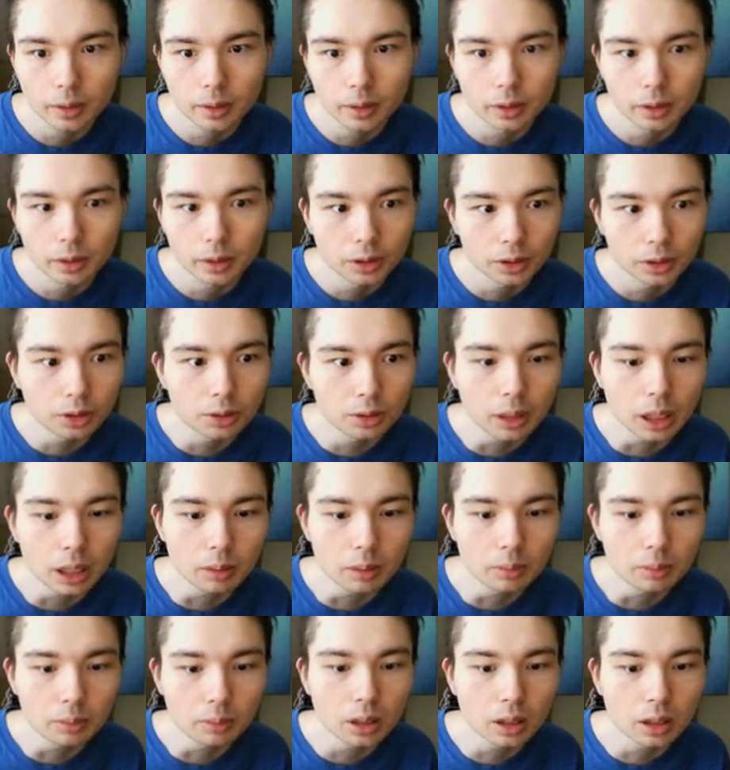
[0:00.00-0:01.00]
You may
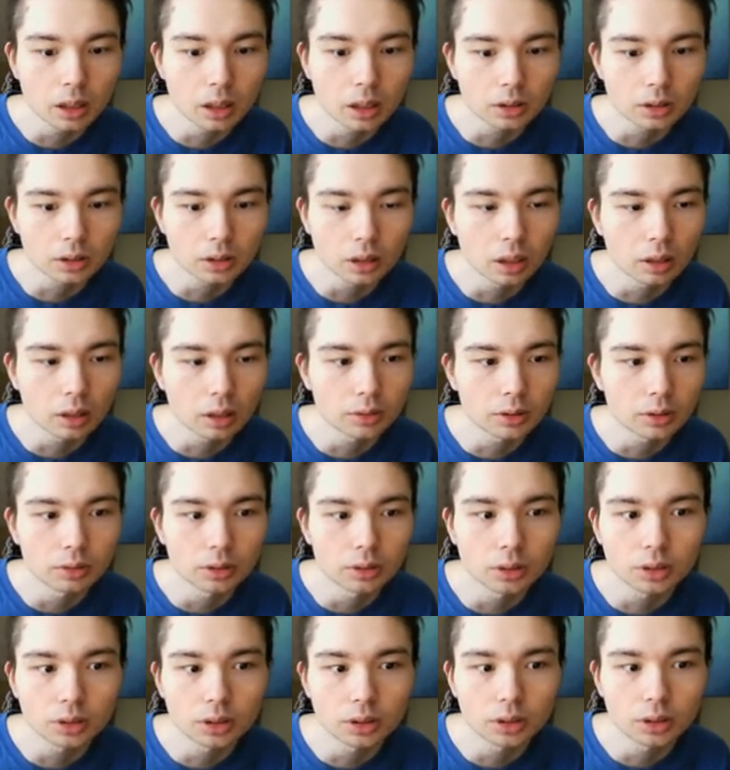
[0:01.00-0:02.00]
be asking after
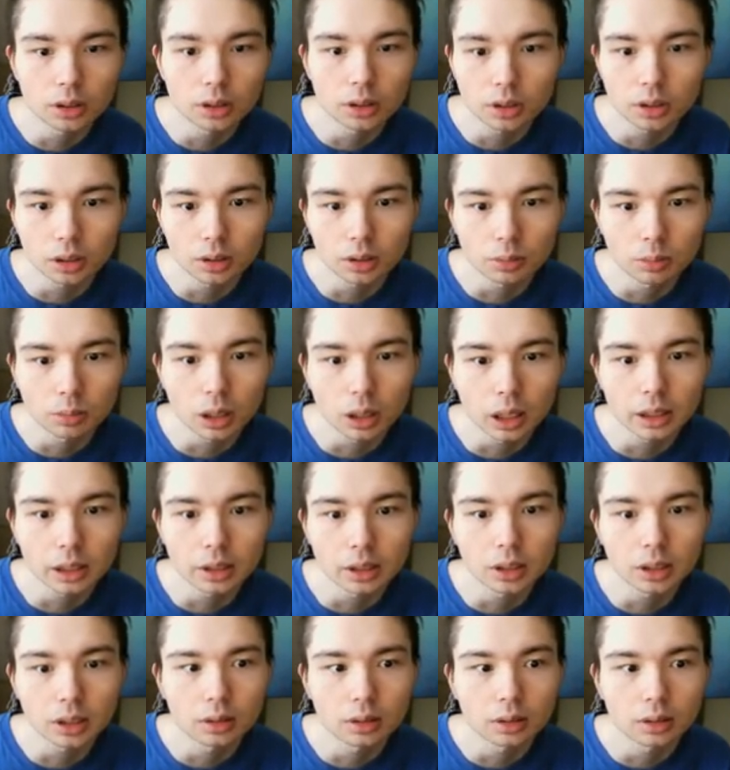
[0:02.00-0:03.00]
rook c6, why
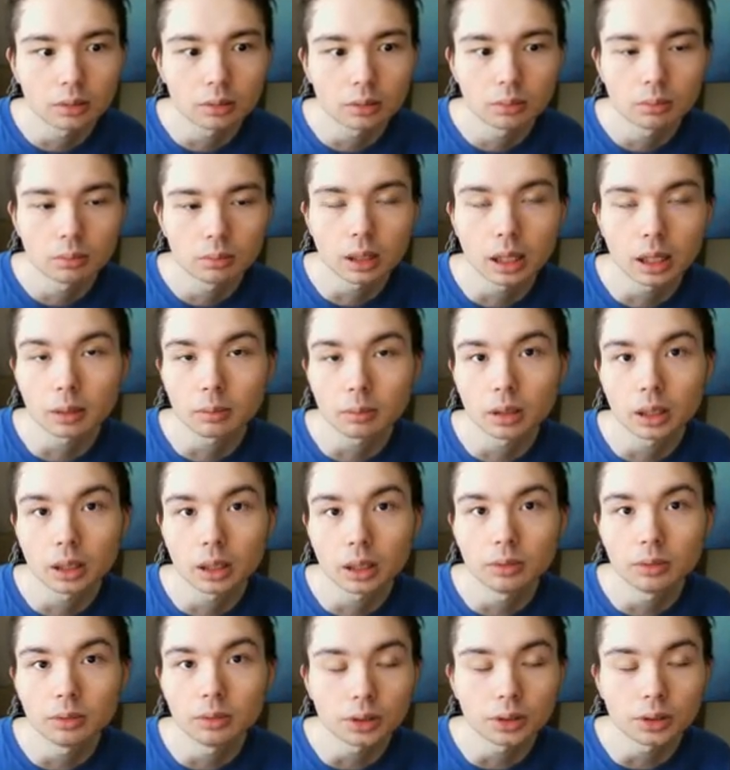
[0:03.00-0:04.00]
did black play
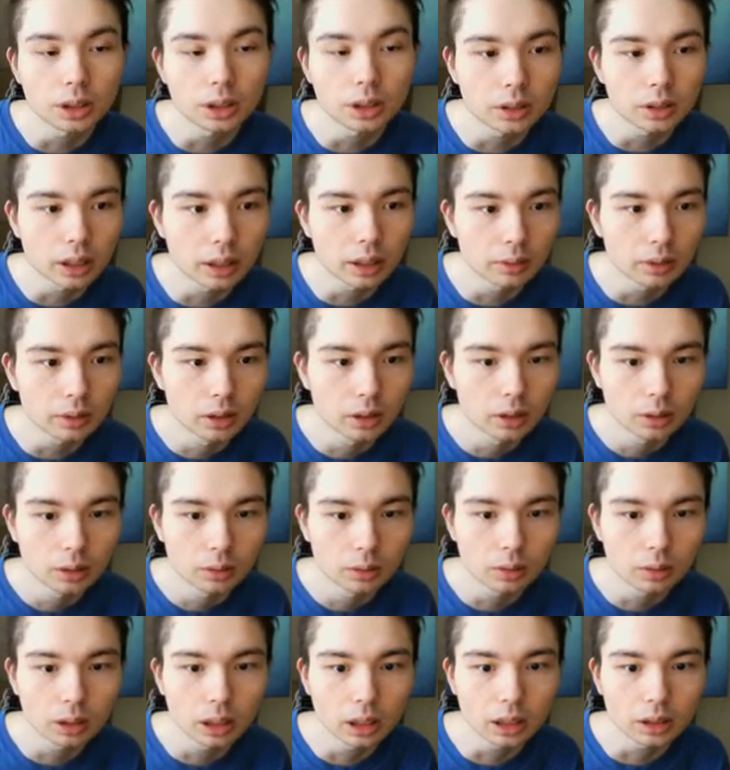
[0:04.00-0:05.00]
rook d7?
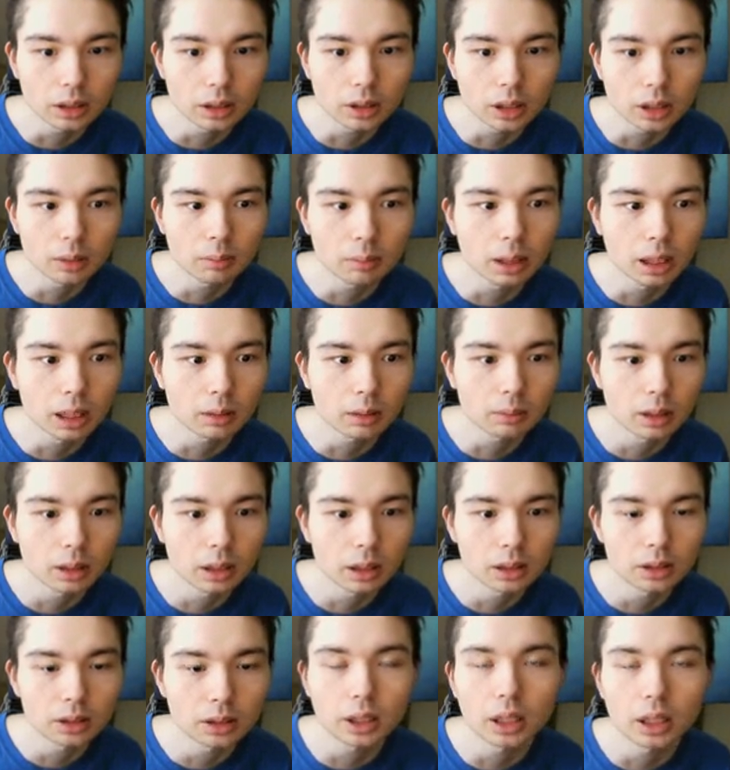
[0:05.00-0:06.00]
Well, let's say black
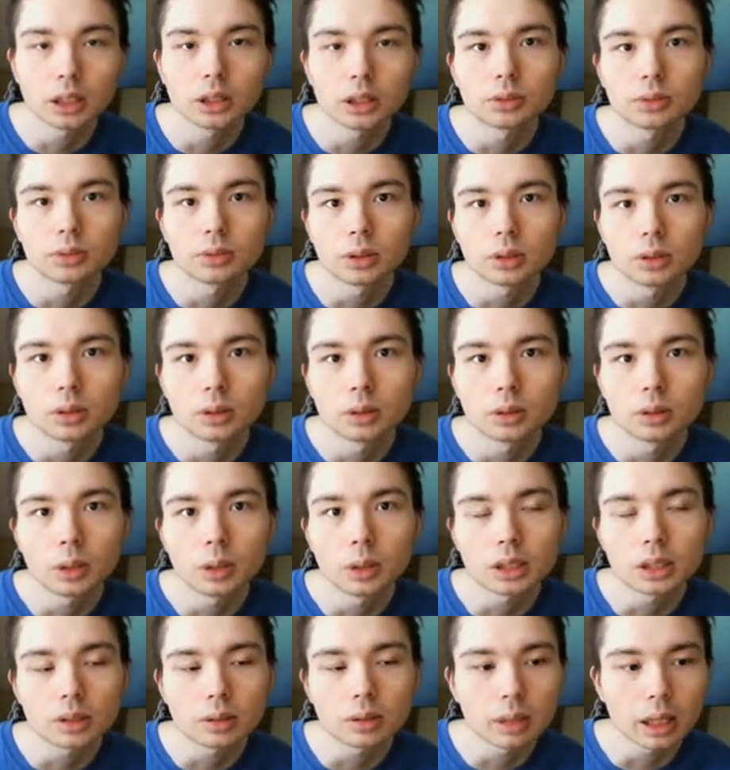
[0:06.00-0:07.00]
plays h4.
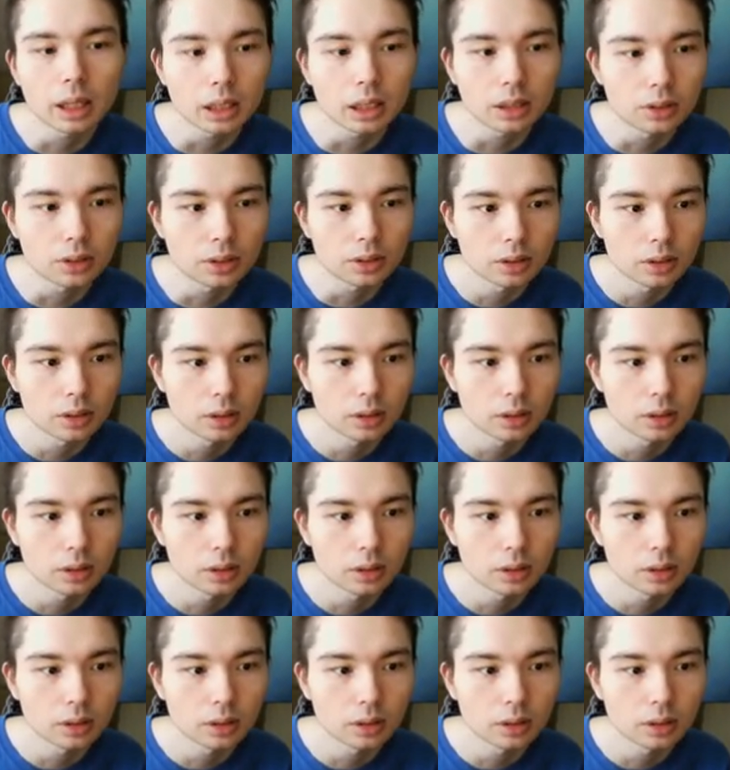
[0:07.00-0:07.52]
Where's the mate?